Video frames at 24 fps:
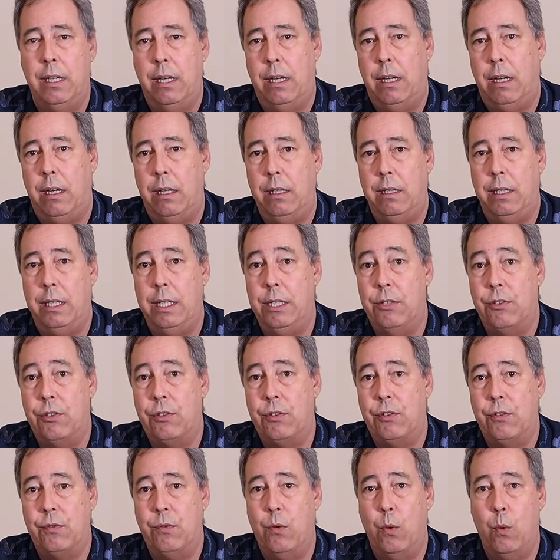
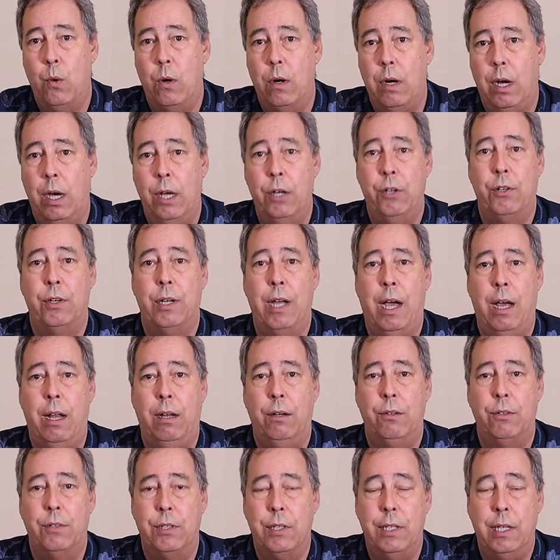lists for
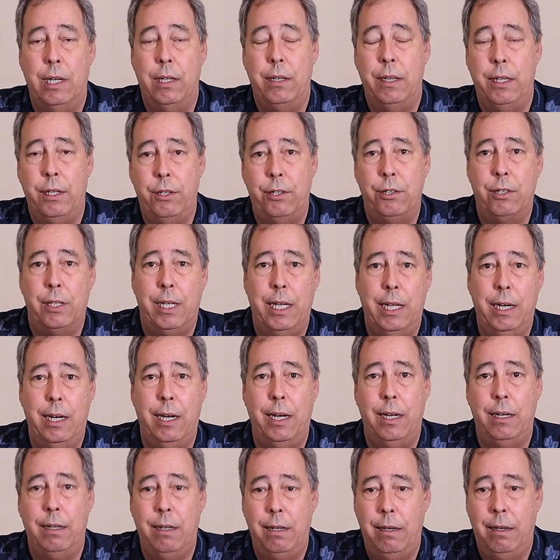$100, and I think you're
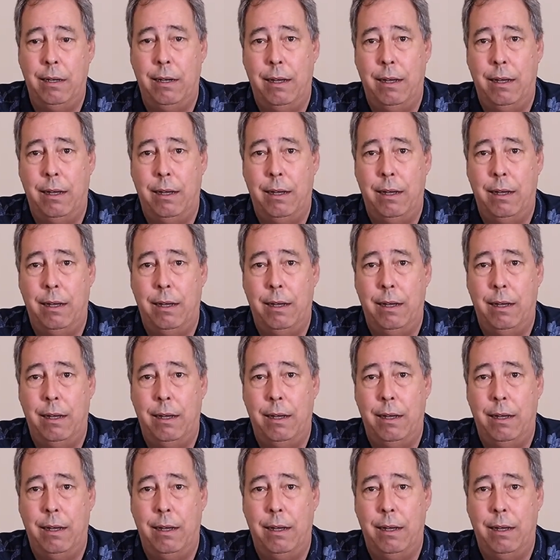getting